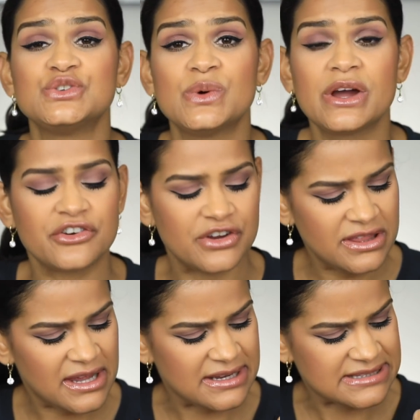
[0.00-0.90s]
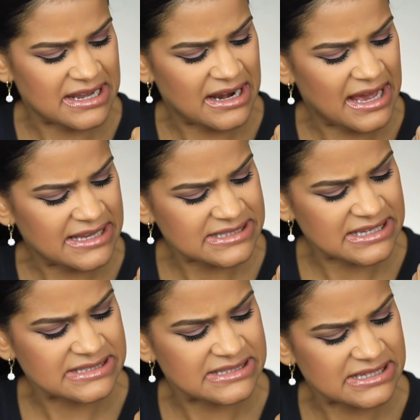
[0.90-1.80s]
do agree that it's a nice
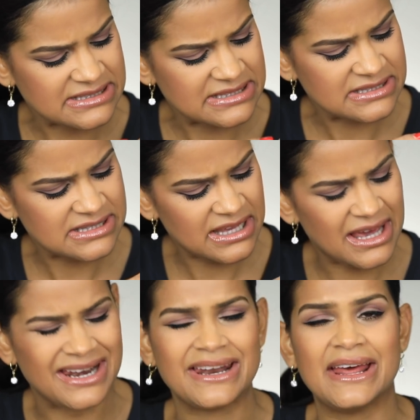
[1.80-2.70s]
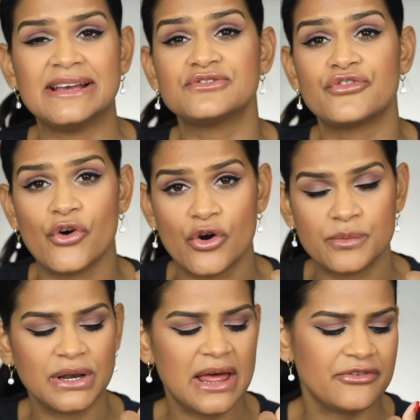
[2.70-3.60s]
consistency and a nice
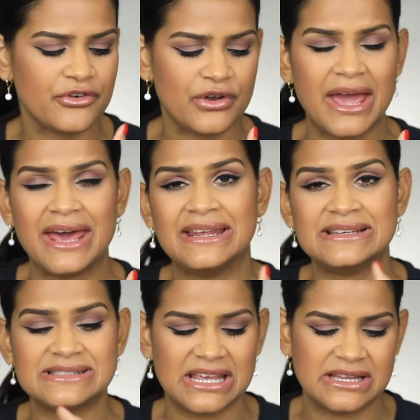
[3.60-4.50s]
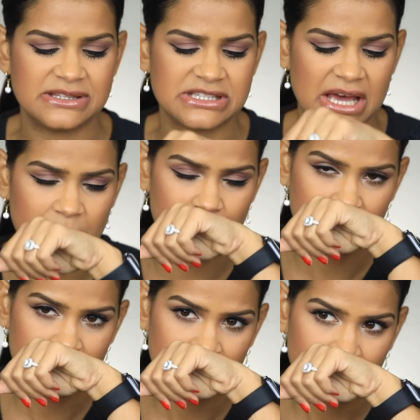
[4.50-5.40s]
formula for any skin type.
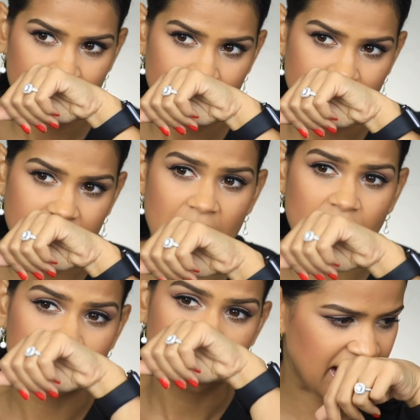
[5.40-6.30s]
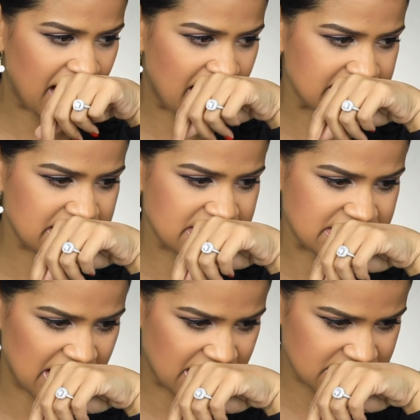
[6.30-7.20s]
Now, it has a
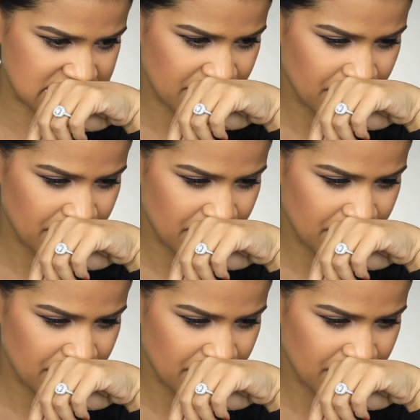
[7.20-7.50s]
scent